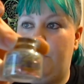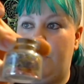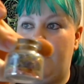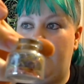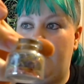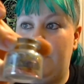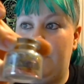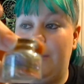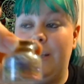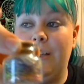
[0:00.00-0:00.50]

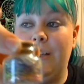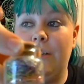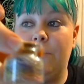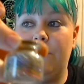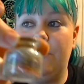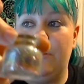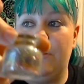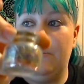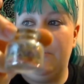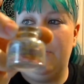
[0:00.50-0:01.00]
blending
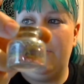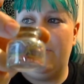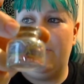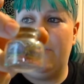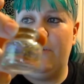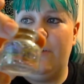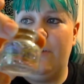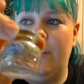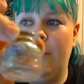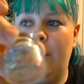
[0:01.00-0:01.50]

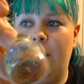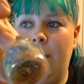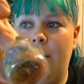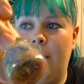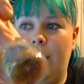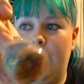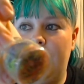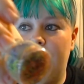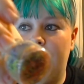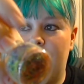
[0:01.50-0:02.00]
filaments,
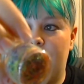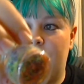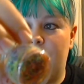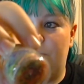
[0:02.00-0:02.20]
and then just